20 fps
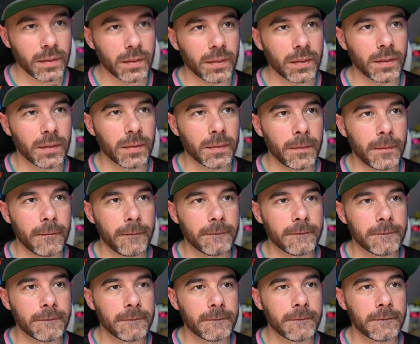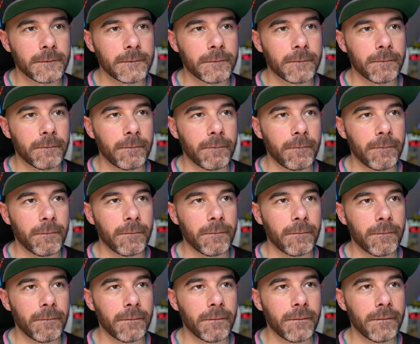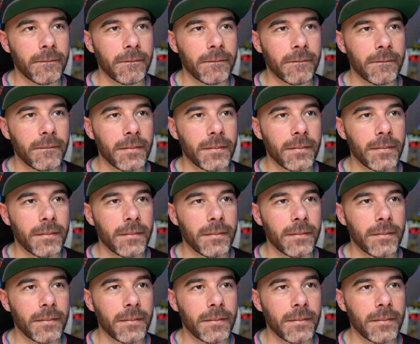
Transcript: No one is speaking in this clip.